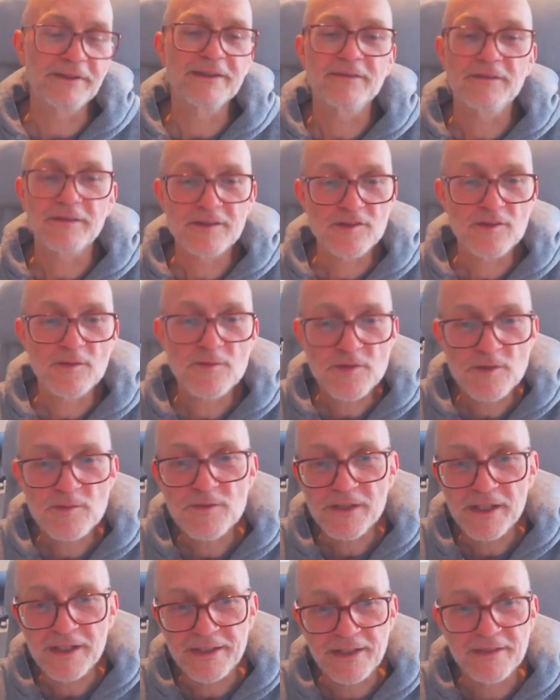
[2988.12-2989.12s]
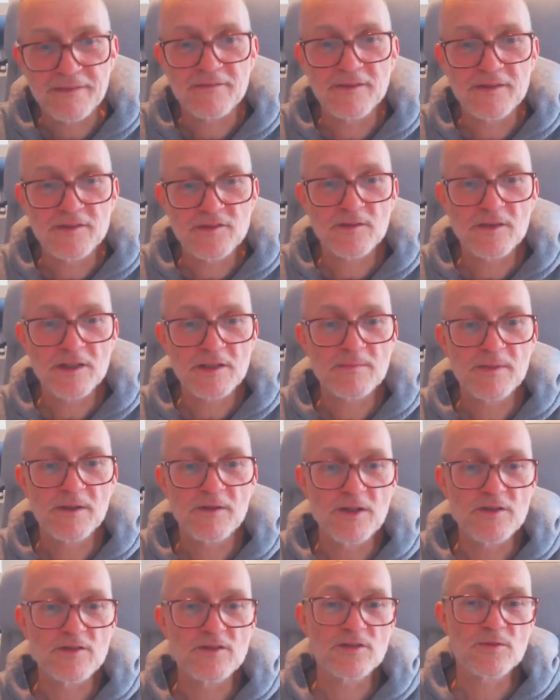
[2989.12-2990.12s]
something like that, right? So that's my
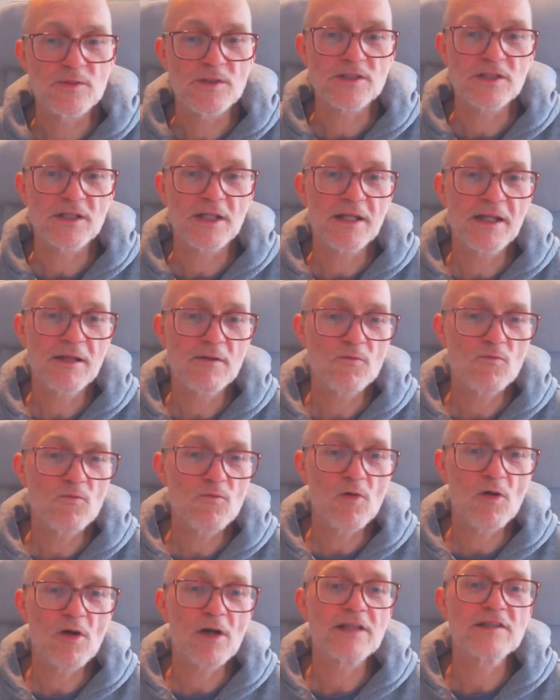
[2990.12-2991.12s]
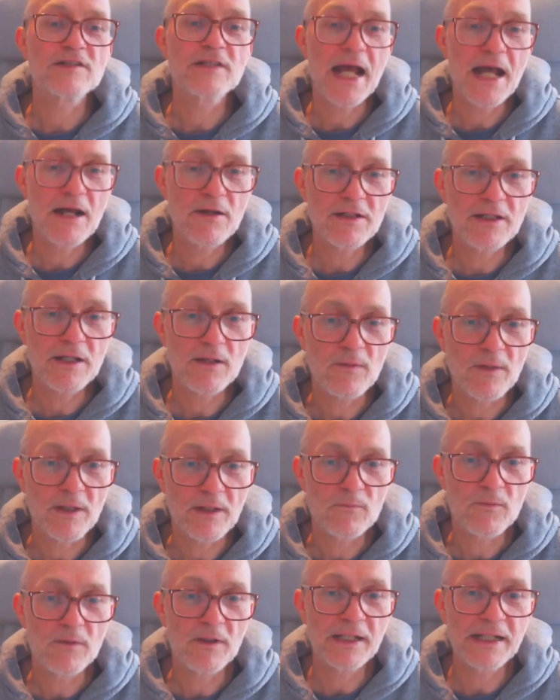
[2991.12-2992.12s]
research question. And then, okay, so how did I work?
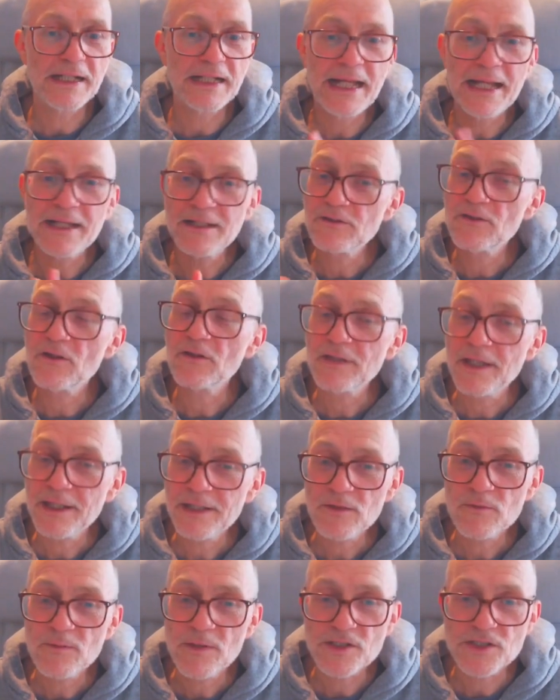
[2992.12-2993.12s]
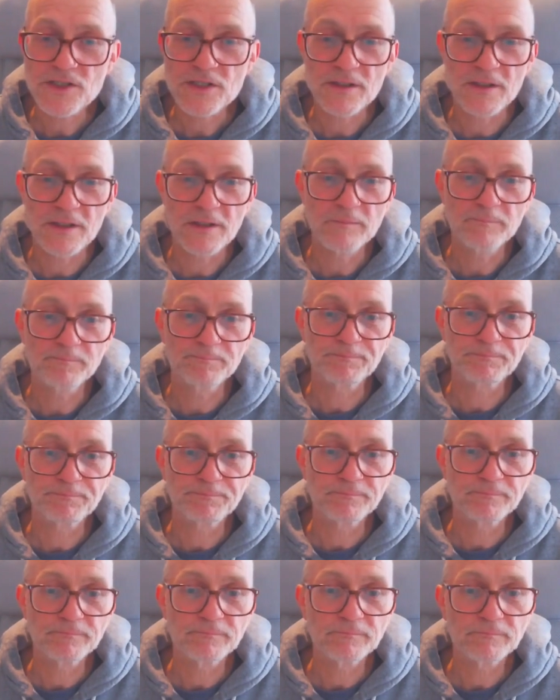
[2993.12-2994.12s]
Well, I had an online questionnaire,
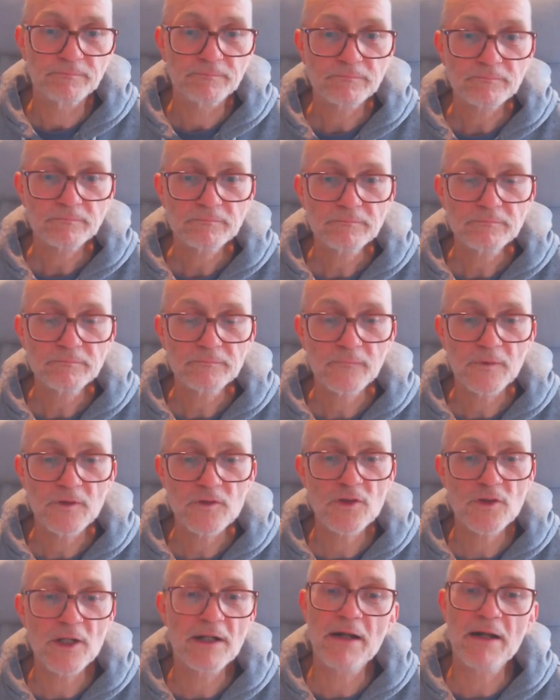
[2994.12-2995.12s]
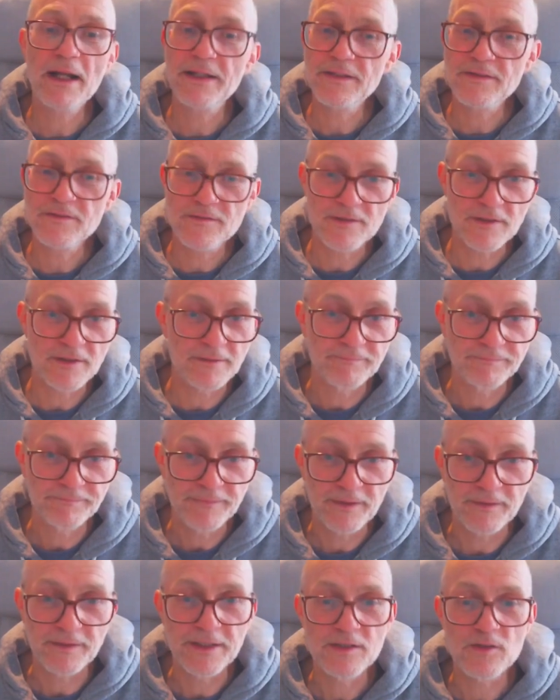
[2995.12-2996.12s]
so I ran it,
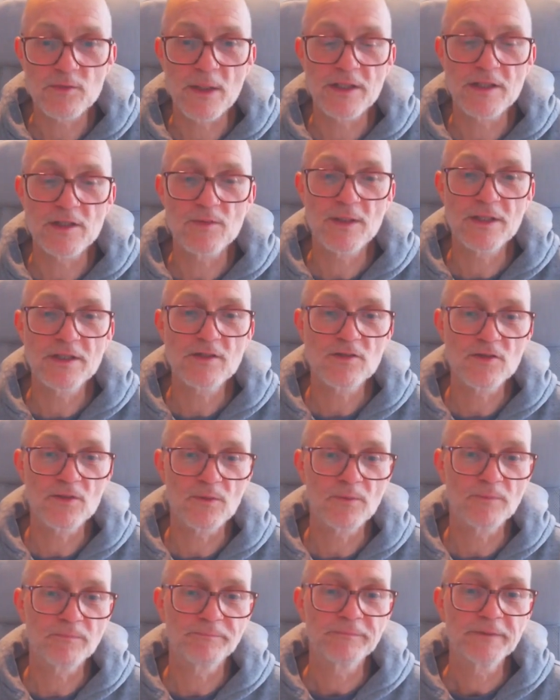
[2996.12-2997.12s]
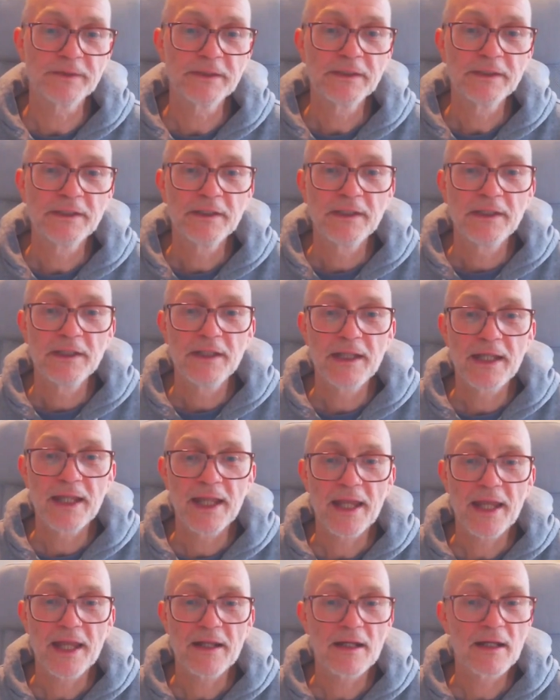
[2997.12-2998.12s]
in 2022,
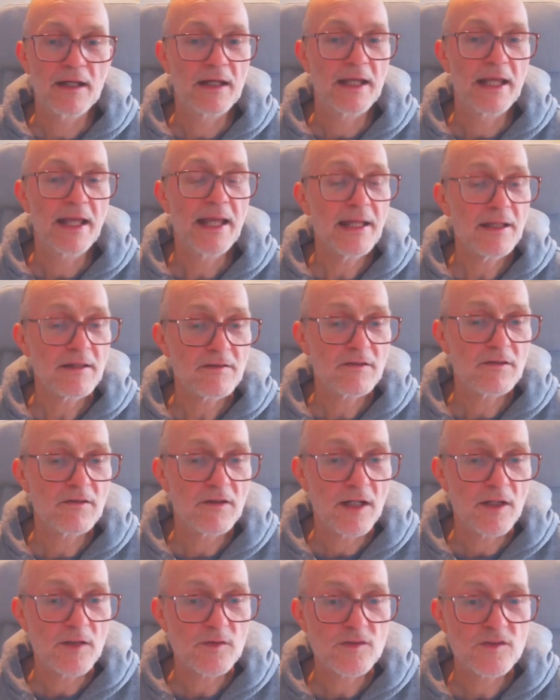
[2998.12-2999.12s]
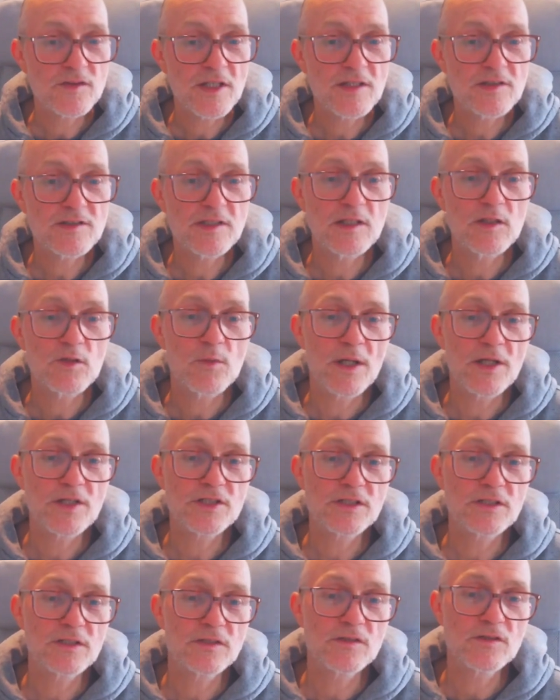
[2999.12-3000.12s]
and I had around 60
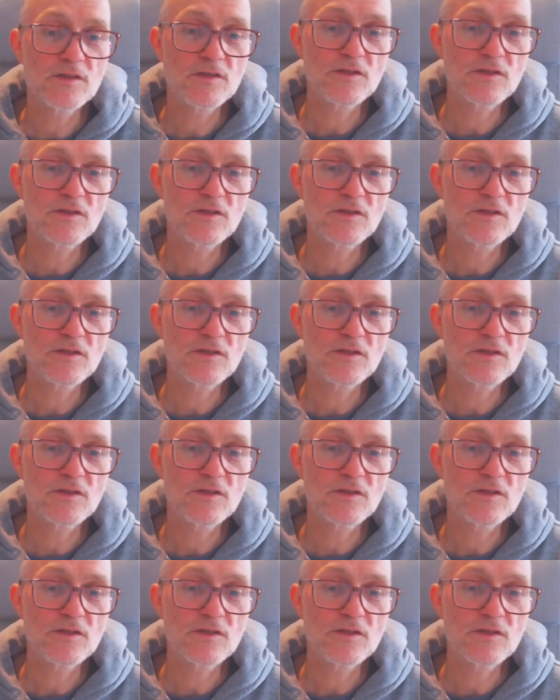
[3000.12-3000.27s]
questions.